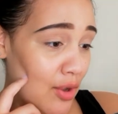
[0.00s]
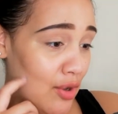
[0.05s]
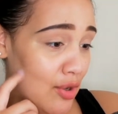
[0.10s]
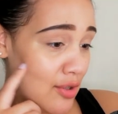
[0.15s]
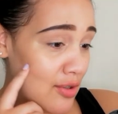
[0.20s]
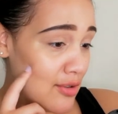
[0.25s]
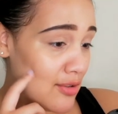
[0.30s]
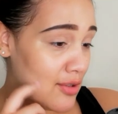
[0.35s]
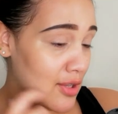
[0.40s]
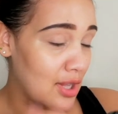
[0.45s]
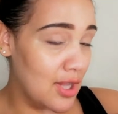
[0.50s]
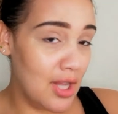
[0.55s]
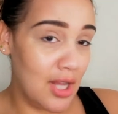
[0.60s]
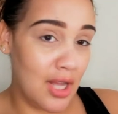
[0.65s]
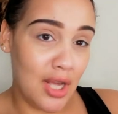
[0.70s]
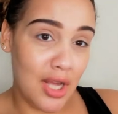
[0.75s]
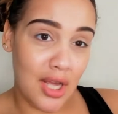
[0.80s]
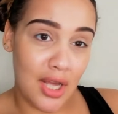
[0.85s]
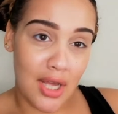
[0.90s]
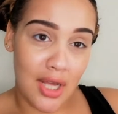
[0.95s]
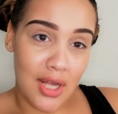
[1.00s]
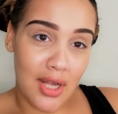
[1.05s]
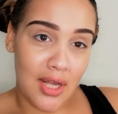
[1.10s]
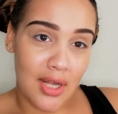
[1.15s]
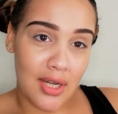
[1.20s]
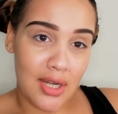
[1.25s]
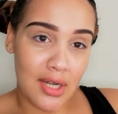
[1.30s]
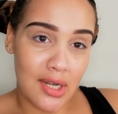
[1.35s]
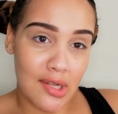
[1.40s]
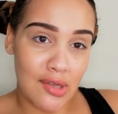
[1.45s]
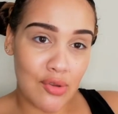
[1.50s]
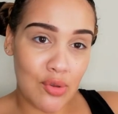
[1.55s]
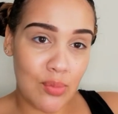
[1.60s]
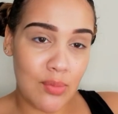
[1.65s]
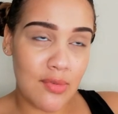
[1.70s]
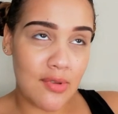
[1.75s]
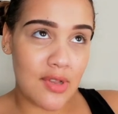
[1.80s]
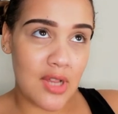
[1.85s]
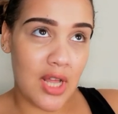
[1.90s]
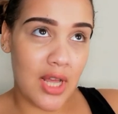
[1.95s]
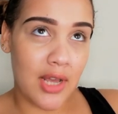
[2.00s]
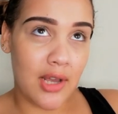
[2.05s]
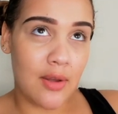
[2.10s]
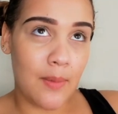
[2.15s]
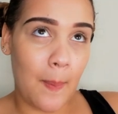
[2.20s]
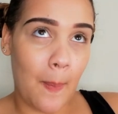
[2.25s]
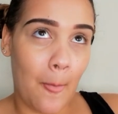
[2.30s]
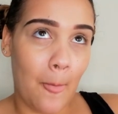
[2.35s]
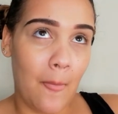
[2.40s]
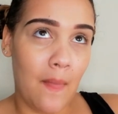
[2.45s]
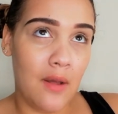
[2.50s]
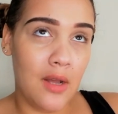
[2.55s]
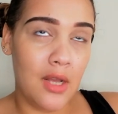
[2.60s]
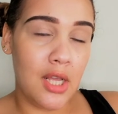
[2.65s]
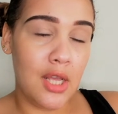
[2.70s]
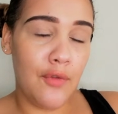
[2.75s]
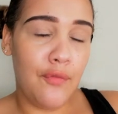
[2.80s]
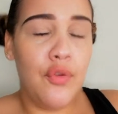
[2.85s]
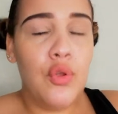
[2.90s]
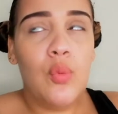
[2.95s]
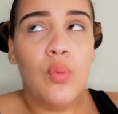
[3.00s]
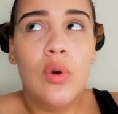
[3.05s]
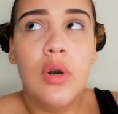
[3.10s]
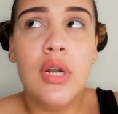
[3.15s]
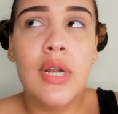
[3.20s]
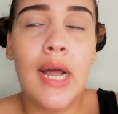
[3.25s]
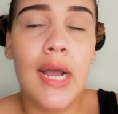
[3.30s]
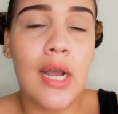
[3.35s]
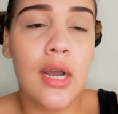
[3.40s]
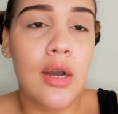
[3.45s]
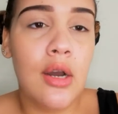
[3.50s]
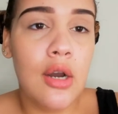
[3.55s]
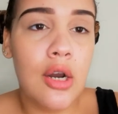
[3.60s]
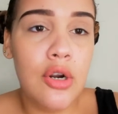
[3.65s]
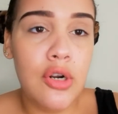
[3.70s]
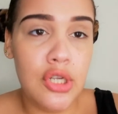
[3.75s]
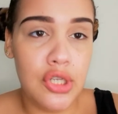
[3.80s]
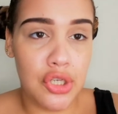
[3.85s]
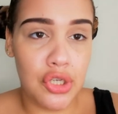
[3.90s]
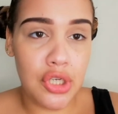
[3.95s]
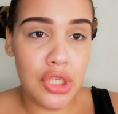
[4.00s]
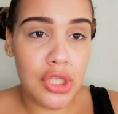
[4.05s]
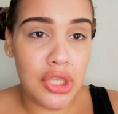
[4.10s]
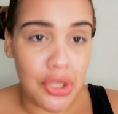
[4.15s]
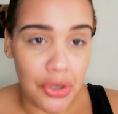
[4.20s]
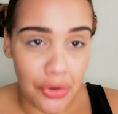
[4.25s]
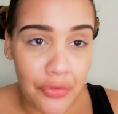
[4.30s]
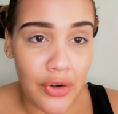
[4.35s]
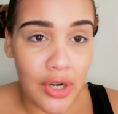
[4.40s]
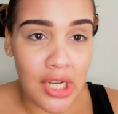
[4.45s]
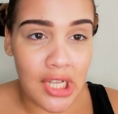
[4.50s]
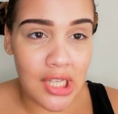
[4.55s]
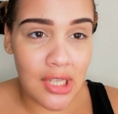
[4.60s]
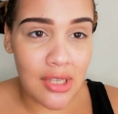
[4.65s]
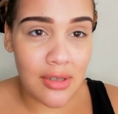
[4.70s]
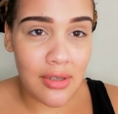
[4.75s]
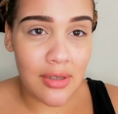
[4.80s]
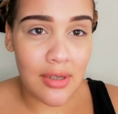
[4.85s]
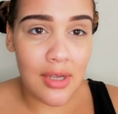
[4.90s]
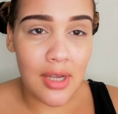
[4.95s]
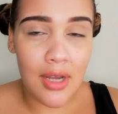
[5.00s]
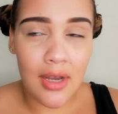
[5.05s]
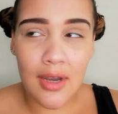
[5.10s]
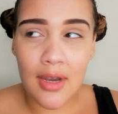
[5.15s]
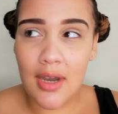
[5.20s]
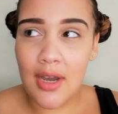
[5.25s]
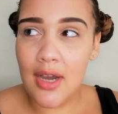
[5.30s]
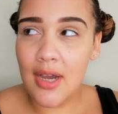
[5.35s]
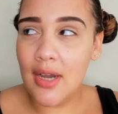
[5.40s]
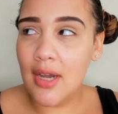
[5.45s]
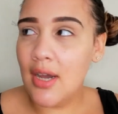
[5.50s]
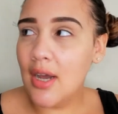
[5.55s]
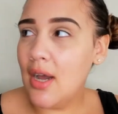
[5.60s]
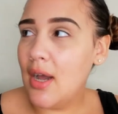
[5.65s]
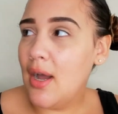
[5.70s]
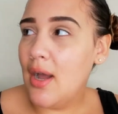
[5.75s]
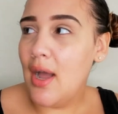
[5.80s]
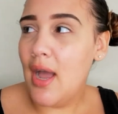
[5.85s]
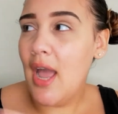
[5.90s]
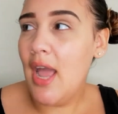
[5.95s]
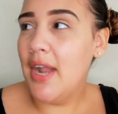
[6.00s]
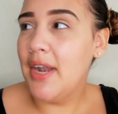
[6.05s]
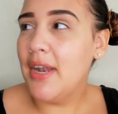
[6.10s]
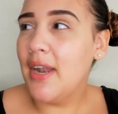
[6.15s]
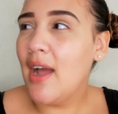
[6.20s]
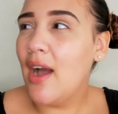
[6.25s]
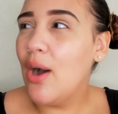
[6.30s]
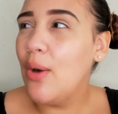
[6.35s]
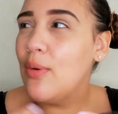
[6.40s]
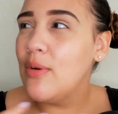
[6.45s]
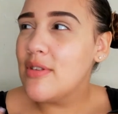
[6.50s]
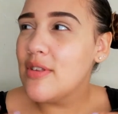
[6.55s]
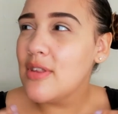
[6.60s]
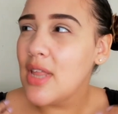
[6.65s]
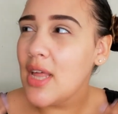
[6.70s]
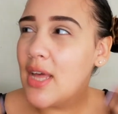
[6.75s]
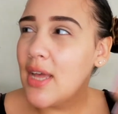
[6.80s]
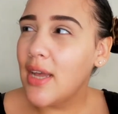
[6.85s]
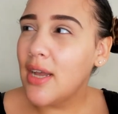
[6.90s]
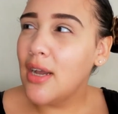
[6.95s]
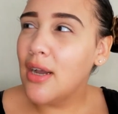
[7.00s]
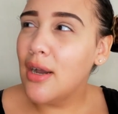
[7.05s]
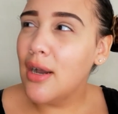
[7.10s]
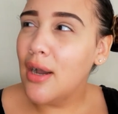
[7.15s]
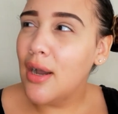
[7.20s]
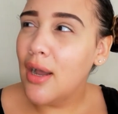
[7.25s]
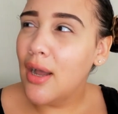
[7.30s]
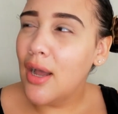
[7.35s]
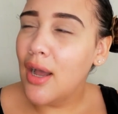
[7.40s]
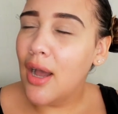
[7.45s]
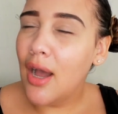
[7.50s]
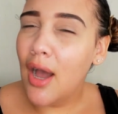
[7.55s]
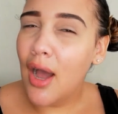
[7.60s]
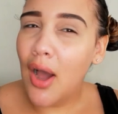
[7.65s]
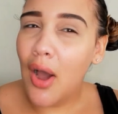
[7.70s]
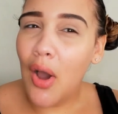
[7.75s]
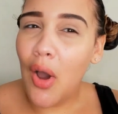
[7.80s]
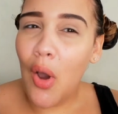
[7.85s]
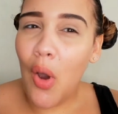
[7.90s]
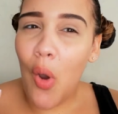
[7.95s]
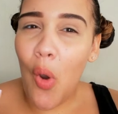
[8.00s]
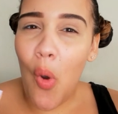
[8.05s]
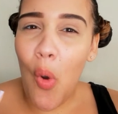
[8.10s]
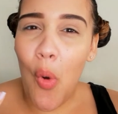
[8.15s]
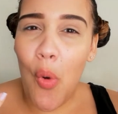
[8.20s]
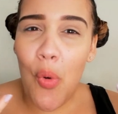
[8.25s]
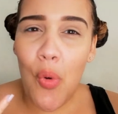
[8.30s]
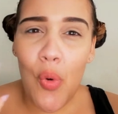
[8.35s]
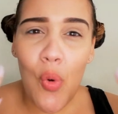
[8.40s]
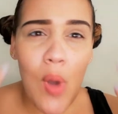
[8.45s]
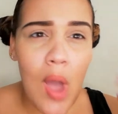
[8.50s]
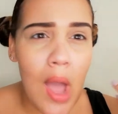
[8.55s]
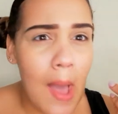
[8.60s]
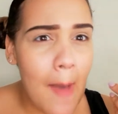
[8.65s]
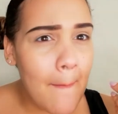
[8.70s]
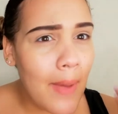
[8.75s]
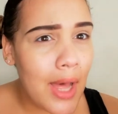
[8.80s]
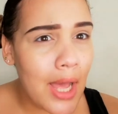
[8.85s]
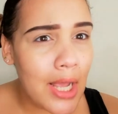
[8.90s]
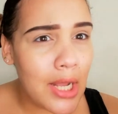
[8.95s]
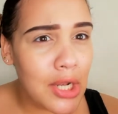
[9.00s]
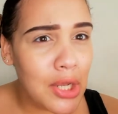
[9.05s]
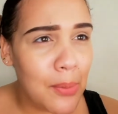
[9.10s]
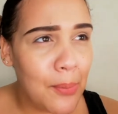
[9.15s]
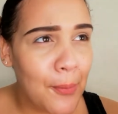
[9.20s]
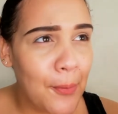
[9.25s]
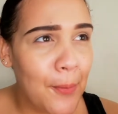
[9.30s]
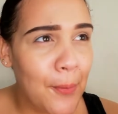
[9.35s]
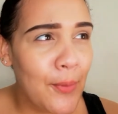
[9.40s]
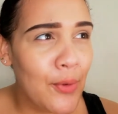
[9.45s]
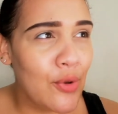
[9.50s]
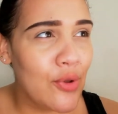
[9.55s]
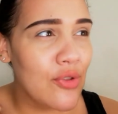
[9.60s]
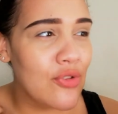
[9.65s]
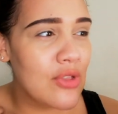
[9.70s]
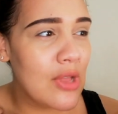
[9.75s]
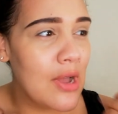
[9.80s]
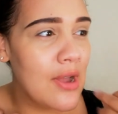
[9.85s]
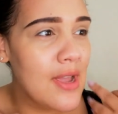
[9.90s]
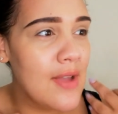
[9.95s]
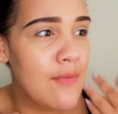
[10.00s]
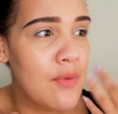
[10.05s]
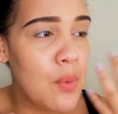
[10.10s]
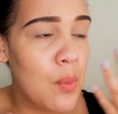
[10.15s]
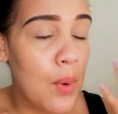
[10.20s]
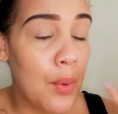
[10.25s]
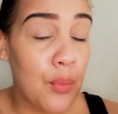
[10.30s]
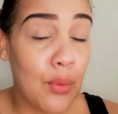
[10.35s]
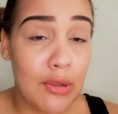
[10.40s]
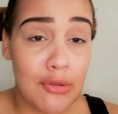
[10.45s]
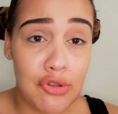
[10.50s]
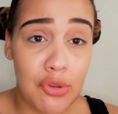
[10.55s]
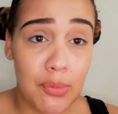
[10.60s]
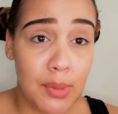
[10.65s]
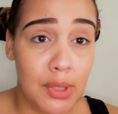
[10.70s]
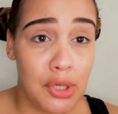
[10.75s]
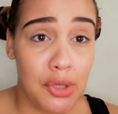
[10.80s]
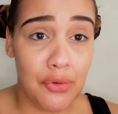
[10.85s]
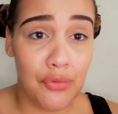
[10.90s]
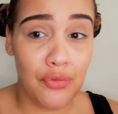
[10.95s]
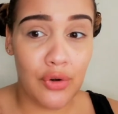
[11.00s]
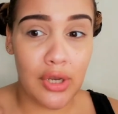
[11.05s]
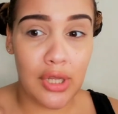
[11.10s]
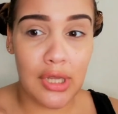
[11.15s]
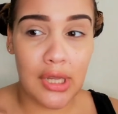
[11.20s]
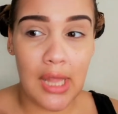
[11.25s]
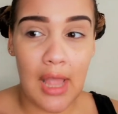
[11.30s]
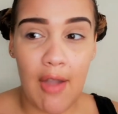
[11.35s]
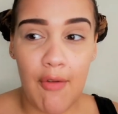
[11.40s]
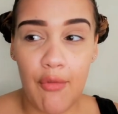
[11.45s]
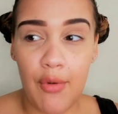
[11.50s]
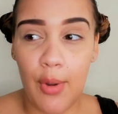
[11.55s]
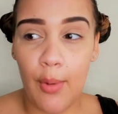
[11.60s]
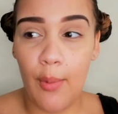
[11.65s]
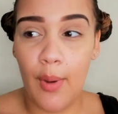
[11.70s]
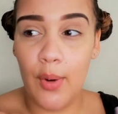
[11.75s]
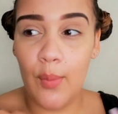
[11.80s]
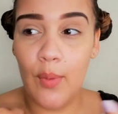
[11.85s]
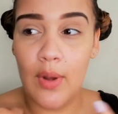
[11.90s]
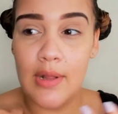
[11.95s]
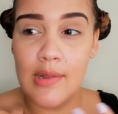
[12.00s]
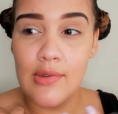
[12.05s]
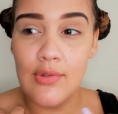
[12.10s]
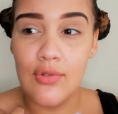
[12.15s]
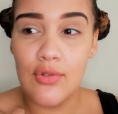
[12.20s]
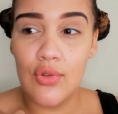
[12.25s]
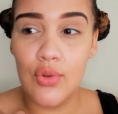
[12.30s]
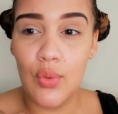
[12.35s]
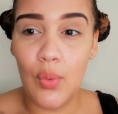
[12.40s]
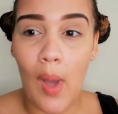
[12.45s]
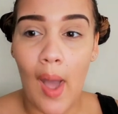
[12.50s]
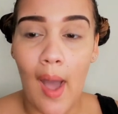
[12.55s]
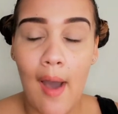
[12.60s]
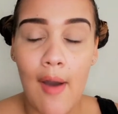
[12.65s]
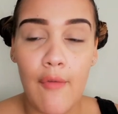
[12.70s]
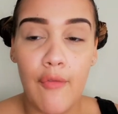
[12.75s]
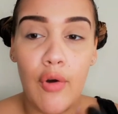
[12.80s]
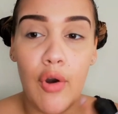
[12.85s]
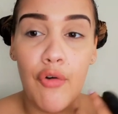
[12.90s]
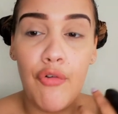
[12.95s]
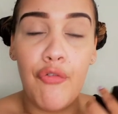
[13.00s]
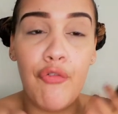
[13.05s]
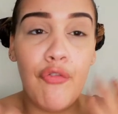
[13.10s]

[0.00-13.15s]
Because it's almost like if you were like originally different and now it's like, who am I anymore? Because now everyone wants to be different, everyone wants to have a